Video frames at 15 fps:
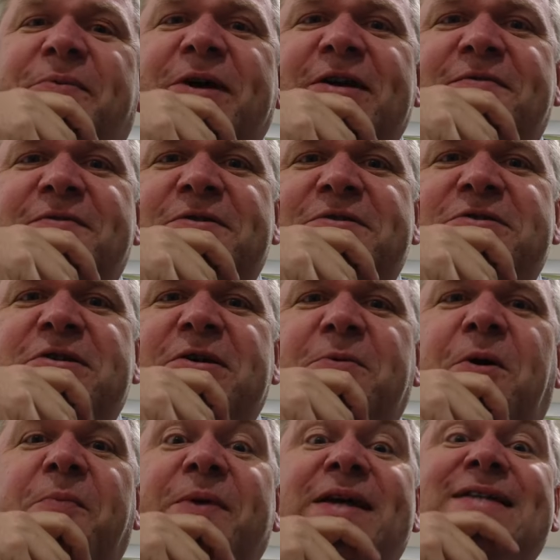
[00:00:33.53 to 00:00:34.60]
breakfast at a
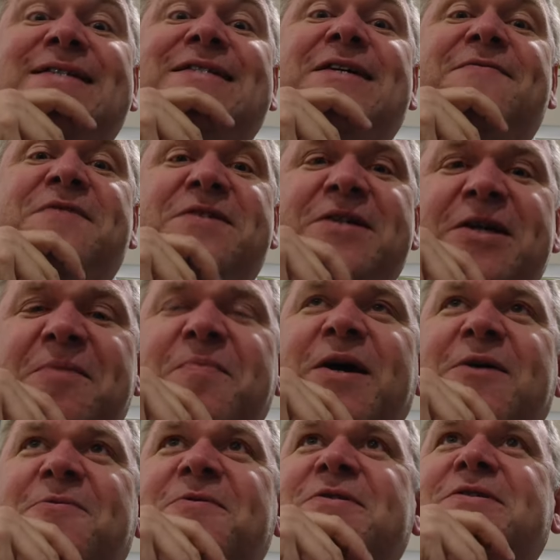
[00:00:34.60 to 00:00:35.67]
whopping
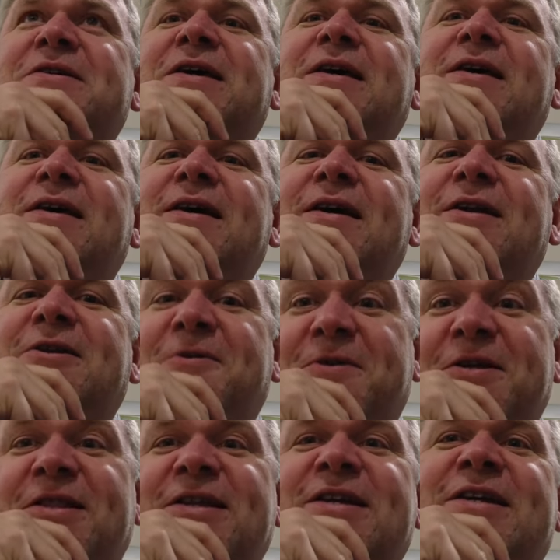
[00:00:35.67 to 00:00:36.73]
£17,
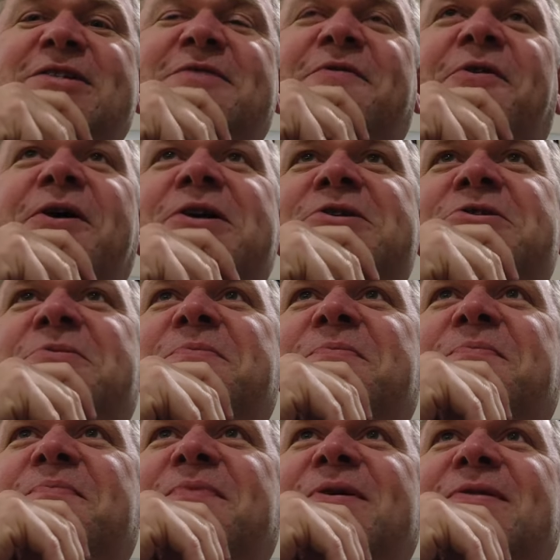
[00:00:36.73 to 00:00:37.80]
including a glass of orange.
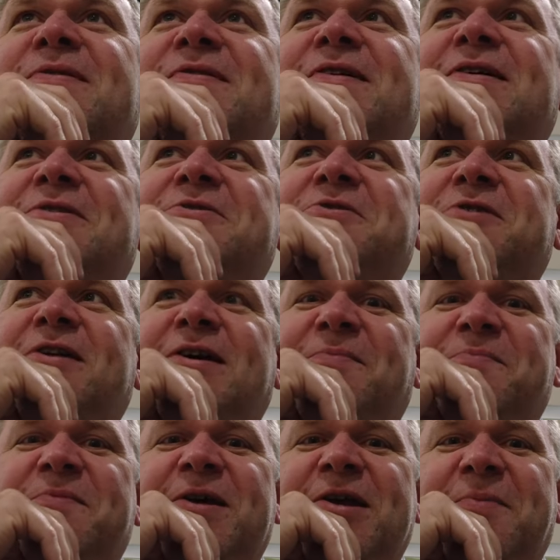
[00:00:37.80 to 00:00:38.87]
So I'll show you that
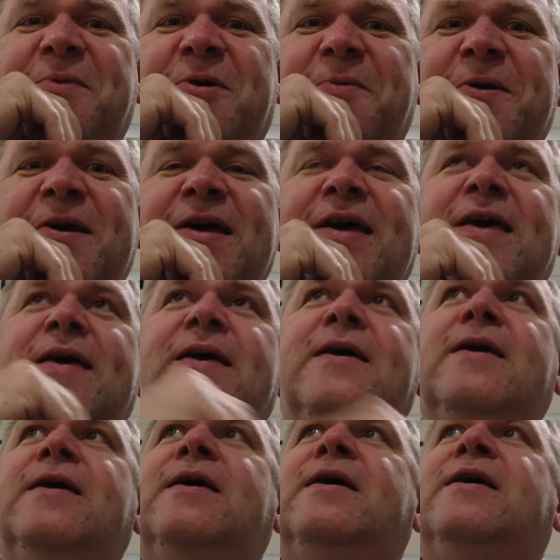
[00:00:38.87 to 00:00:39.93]
in a moment.
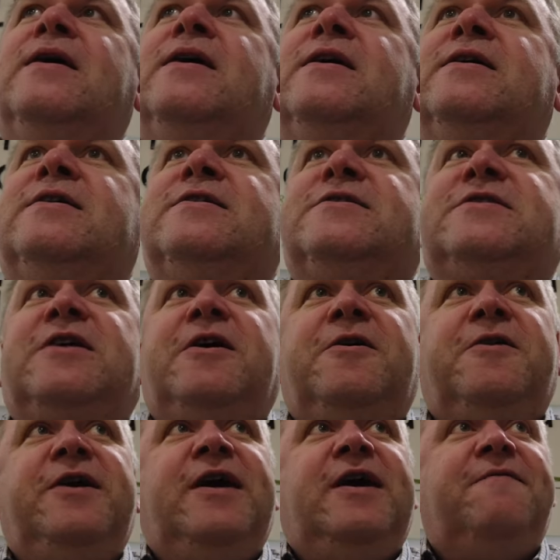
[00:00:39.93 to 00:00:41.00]

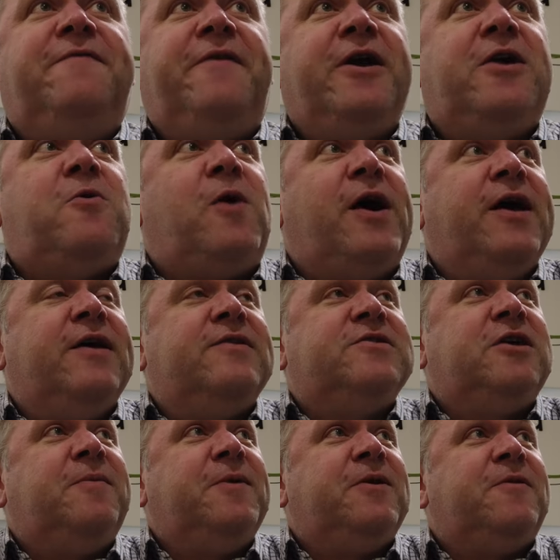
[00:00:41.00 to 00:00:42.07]
So yeah, very quiet
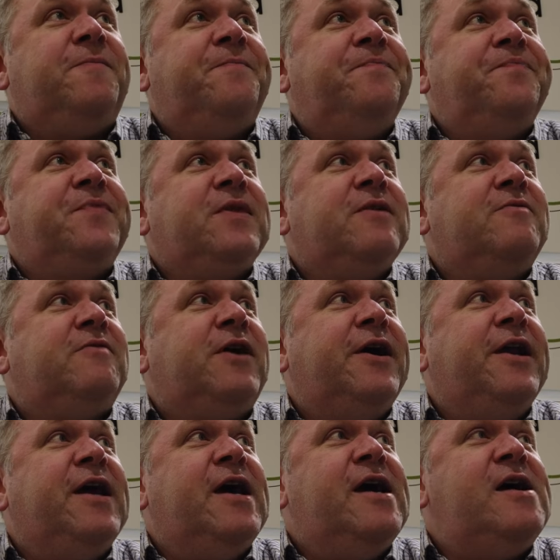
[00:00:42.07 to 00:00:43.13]
terminal.
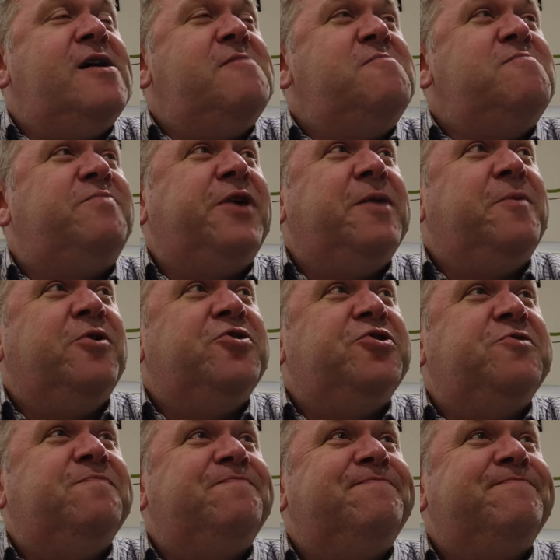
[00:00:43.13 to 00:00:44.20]
Ryanair, pretty
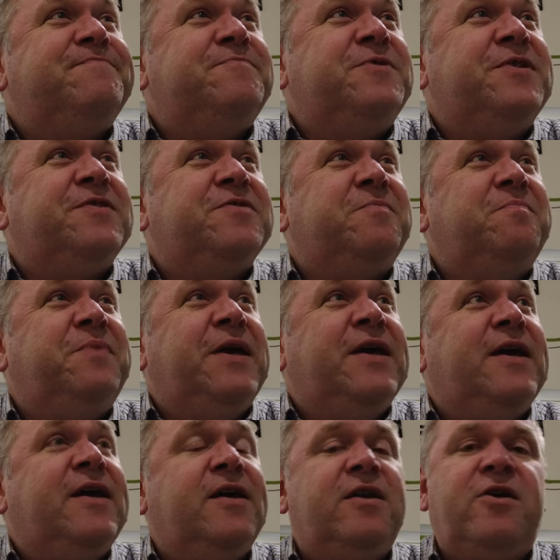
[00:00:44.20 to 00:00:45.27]
much, with some
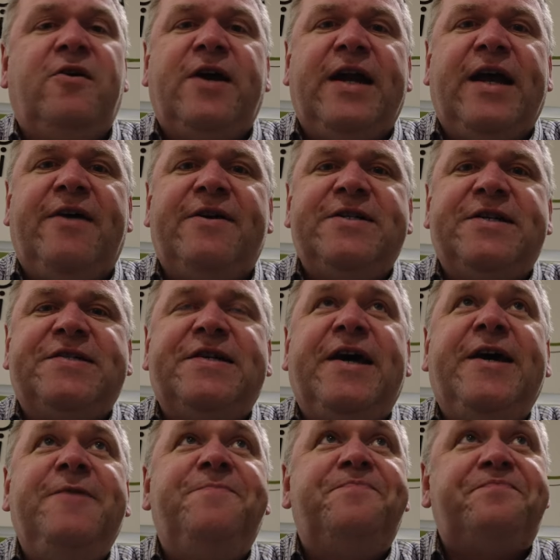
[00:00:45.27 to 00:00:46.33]
BA and Loganair, as I
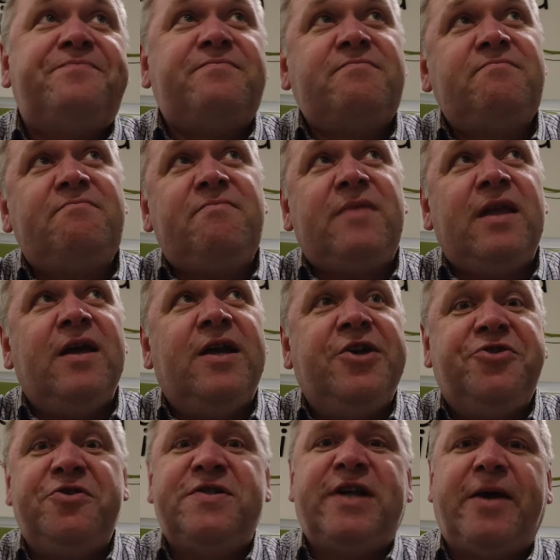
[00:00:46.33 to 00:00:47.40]
say. And I
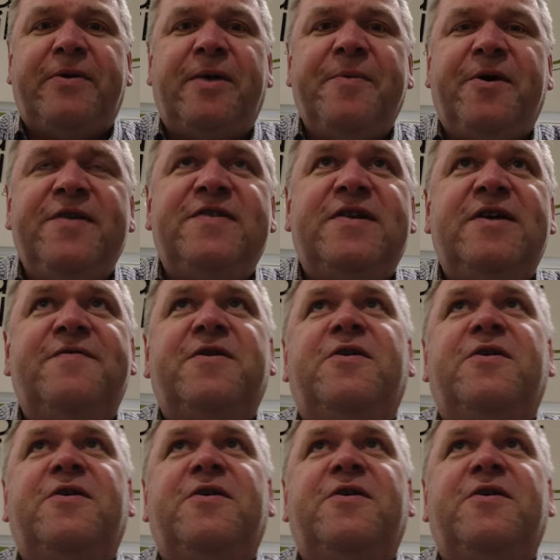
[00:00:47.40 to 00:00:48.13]
should tell you where I'm going today, of